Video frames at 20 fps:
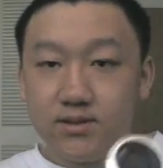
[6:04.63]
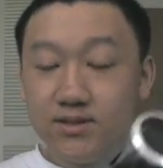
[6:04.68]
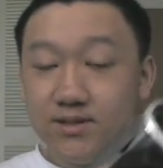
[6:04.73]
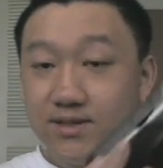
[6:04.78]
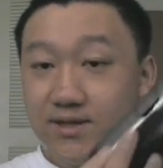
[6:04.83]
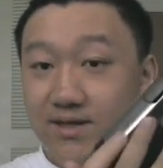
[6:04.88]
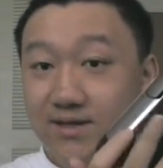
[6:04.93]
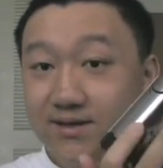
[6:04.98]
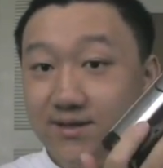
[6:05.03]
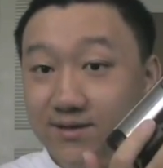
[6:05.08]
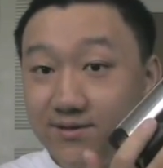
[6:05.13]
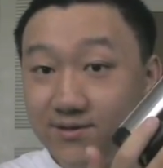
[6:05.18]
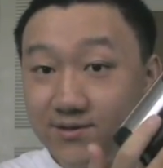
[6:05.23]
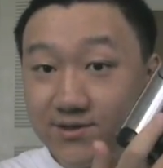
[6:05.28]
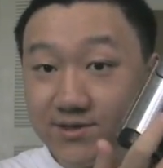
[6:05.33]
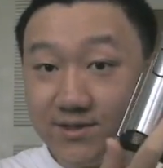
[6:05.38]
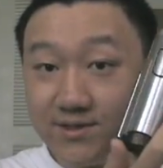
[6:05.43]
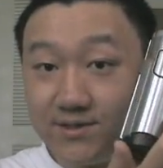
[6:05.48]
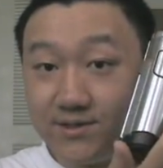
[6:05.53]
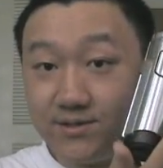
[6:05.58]
then
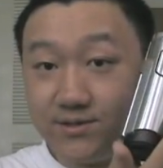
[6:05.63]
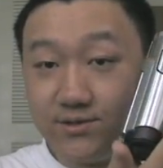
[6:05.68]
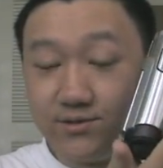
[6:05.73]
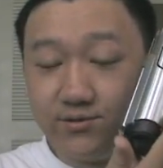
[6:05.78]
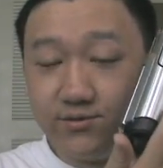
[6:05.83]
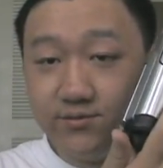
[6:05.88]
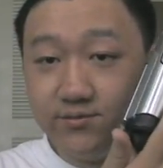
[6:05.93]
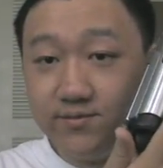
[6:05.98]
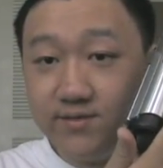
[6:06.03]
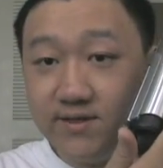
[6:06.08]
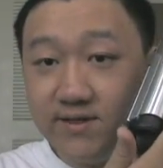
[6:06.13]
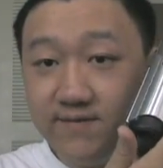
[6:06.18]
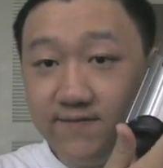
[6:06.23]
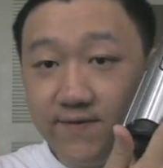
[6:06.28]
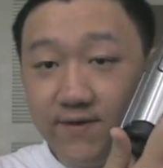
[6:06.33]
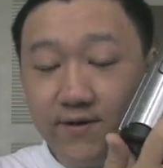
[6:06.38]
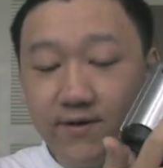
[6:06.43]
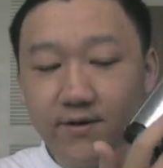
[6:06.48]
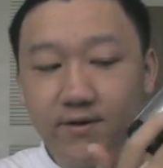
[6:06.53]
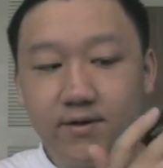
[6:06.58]
there's this zoom
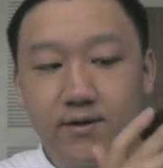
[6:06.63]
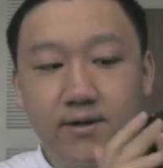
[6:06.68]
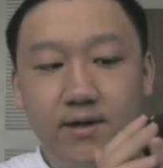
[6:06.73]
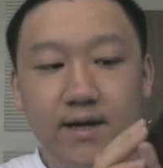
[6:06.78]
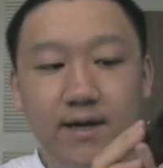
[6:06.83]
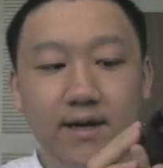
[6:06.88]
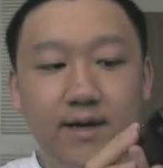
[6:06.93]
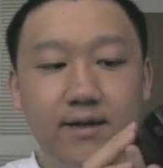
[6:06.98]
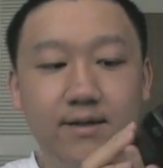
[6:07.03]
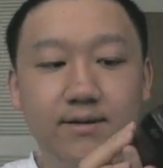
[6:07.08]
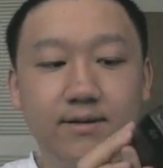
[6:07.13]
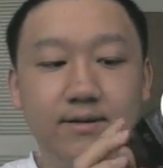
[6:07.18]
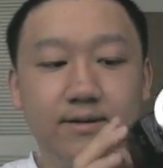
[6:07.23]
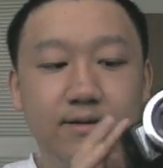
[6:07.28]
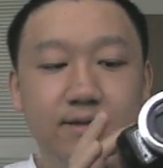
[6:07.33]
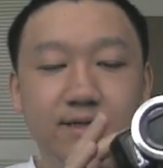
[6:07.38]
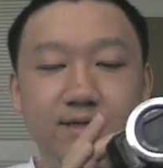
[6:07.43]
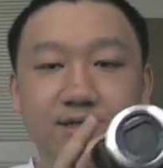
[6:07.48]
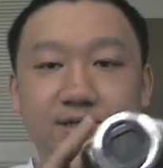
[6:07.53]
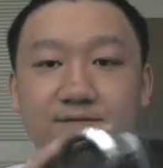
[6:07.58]
lever and
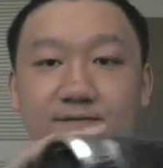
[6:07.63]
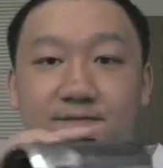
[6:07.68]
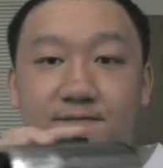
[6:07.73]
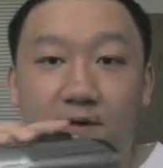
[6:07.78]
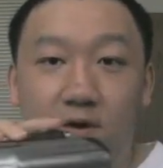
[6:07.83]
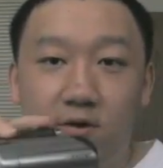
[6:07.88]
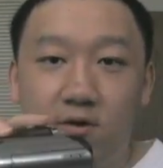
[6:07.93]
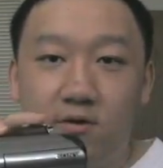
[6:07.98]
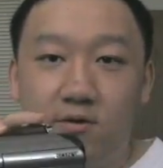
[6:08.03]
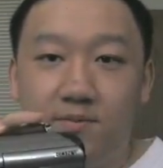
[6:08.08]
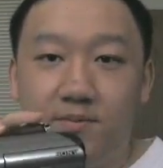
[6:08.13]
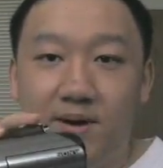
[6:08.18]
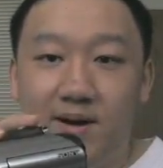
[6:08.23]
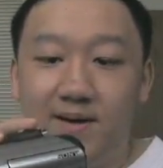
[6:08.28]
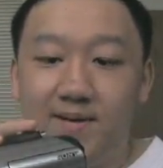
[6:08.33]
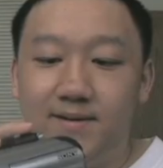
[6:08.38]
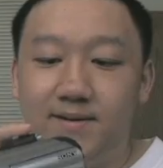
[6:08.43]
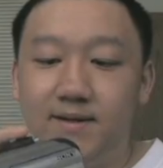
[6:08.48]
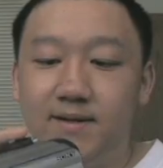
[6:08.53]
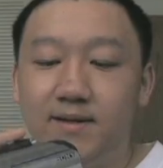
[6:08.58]
this photo
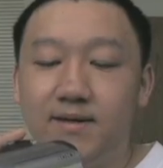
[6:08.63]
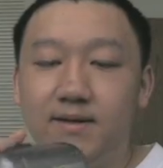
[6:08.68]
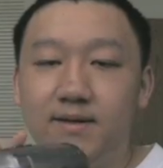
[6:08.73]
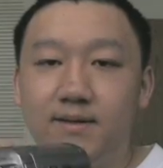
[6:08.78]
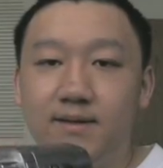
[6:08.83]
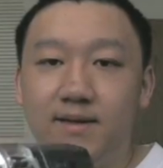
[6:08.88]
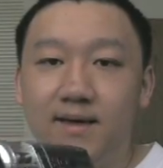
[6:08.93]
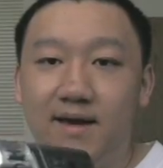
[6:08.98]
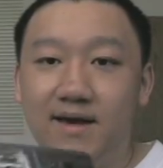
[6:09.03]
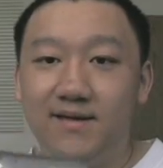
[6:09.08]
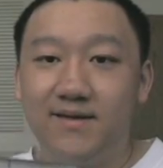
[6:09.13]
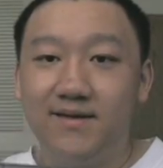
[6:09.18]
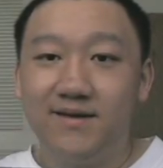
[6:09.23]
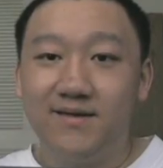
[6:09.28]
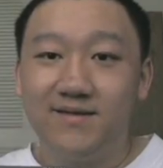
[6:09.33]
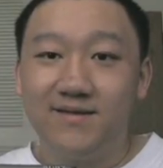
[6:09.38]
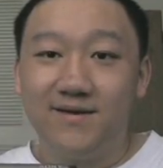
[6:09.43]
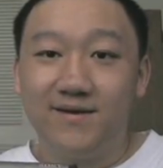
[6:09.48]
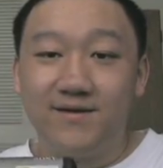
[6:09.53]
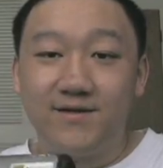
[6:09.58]
button, and
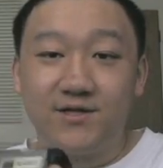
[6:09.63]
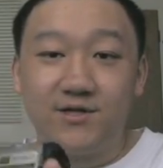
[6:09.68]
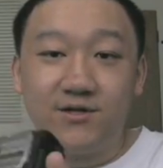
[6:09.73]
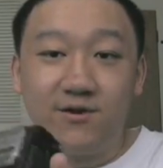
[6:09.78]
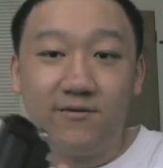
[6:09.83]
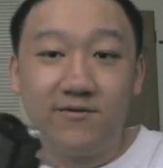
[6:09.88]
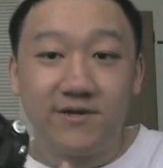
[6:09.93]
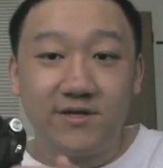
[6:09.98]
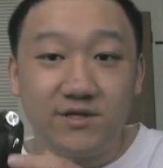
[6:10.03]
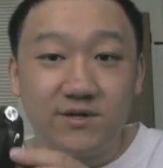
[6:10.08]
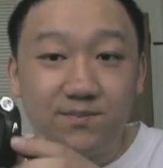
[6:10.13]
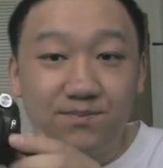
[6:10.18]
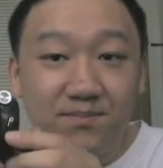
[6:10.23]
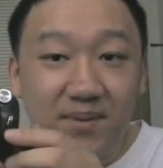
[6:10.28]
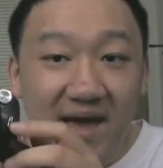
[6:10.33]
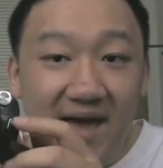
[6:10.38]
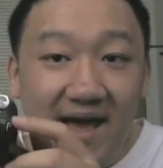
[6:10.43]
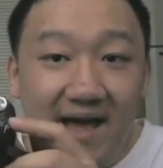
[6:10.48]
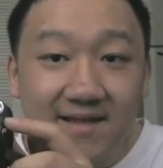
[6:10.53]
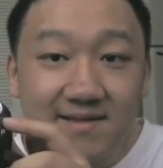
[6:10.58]
then Sony's
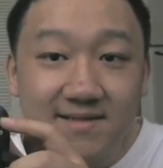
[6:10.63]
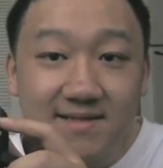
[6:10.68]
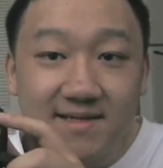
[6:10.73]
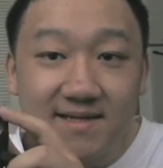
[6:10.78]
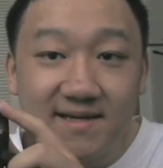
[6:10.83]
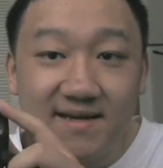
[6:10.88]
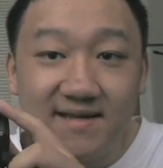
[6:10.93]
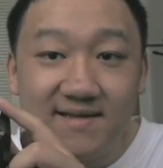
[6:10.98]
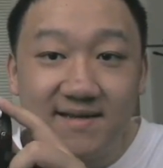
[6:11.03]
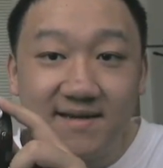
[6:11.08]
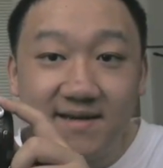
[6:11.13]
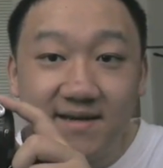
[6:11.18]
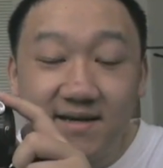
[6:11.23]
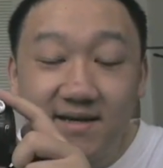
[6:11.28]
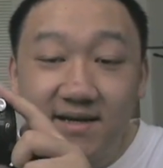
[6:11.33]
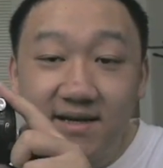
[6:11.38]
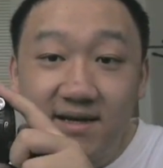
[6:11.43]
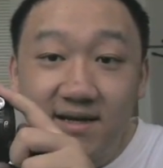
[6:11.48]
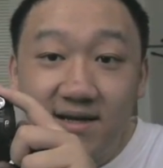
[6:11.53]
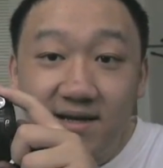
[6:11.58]
patented
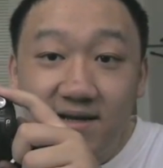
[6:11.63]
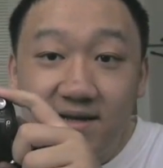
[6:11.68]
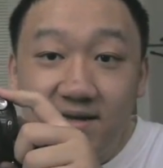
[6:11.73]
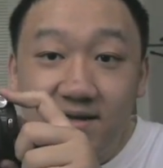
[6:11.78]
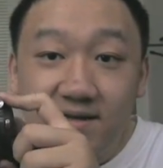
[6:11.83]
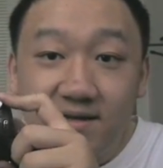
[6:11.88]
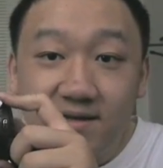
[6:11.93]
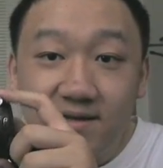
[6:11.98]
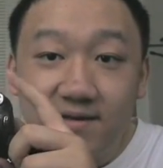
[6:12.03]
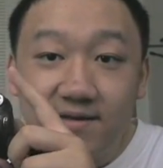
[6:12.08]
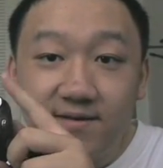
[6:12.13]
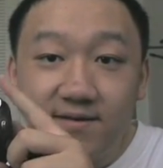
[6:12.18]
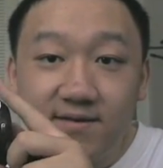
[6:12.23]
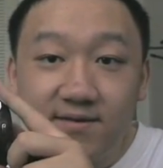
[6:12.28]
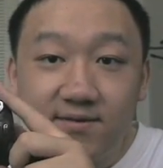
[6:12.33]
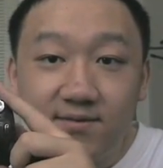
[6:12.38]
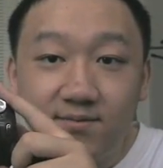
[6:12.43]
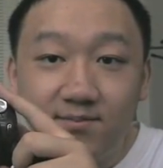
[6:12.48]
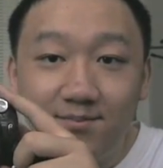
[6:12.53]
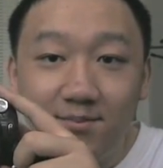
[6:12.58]

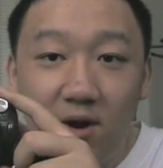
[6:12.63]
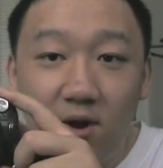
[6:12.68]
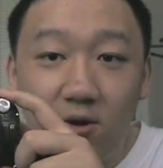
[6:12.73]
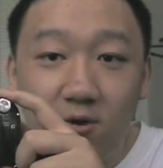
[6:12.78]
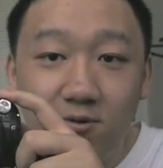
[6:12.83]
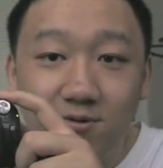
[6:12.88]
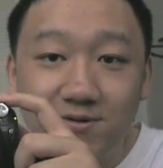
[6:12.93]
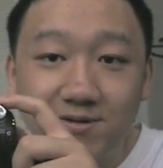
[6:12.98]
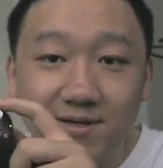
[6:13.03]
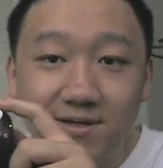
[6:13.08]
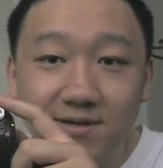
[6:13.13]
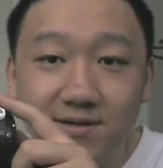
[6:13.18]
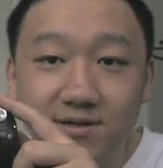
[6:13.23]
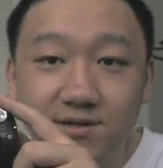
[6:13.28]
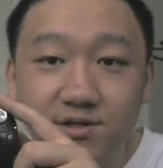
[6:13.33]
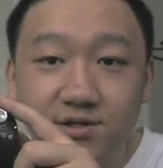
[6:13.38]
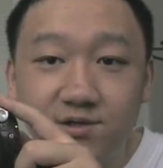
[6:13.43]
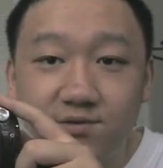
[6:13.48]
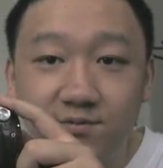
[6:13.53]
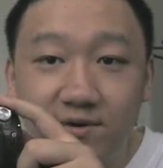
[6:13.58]
mode
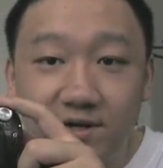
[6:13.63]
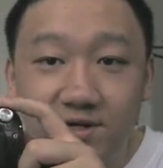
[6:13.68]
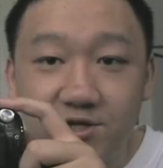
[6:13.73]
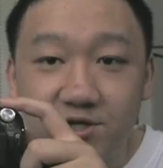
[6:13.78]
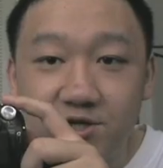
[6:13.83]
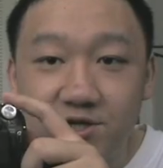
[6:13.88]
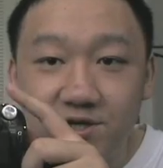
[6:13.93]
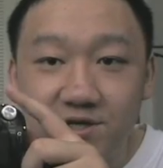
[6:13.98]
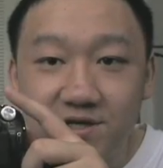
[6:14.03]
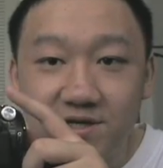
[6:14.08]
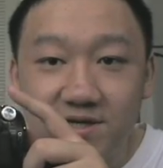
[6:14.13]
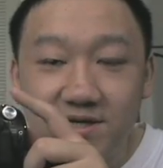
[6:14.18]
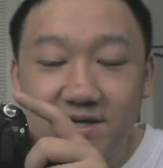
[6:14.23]
switch.